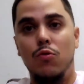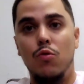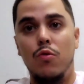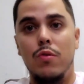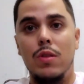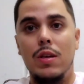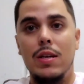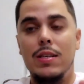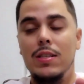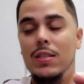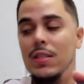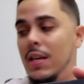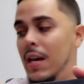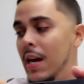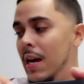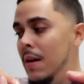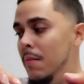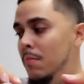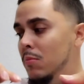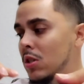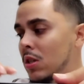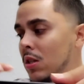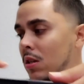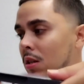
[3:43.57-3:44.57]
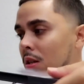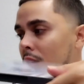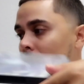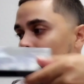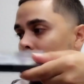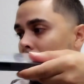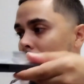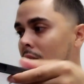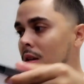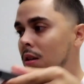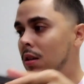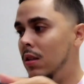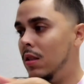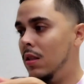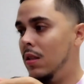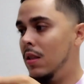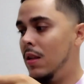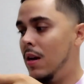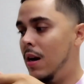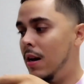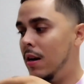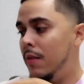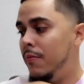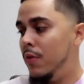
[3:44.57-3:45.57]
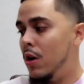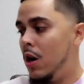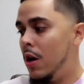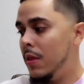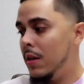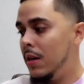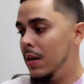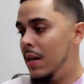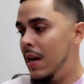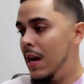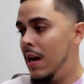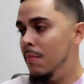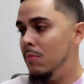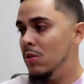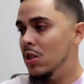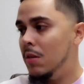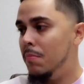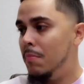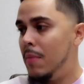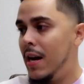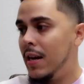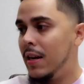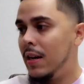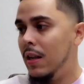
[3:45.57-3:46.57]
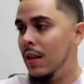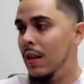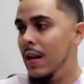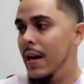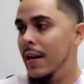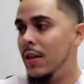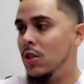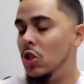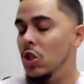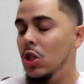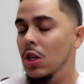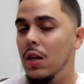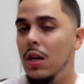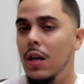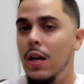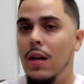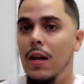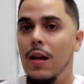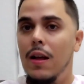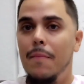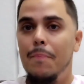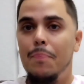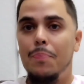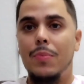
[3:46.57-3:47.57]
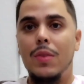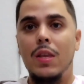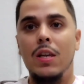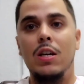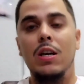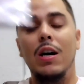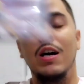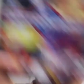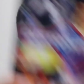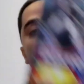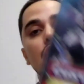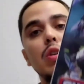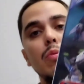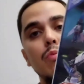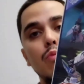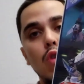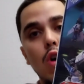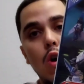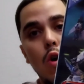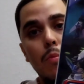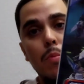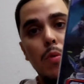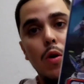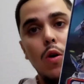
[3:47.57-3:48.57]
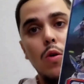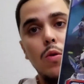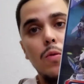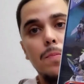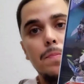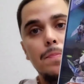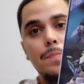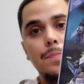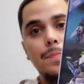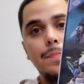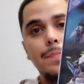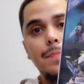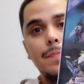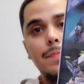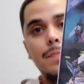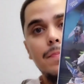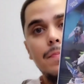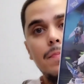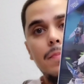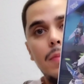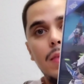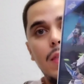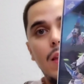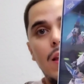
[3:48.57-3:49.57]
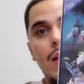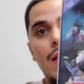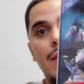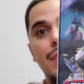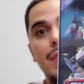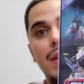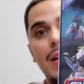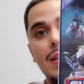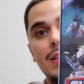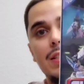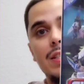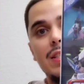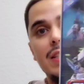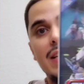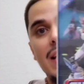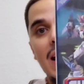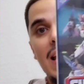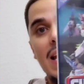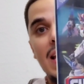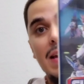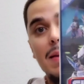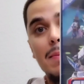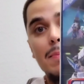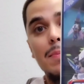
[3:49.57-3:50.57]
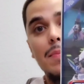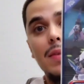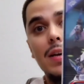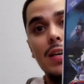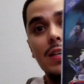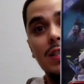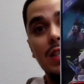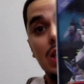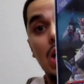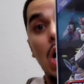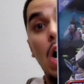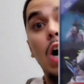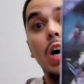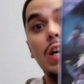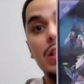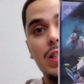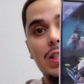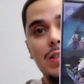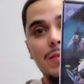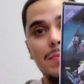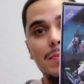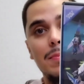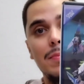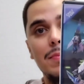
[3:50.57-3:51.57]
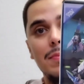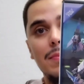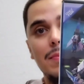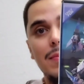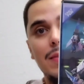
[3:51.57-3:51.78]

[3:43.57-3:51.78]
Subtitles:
through these games out of all the games in my collection. Custom Robo. This game is awesome.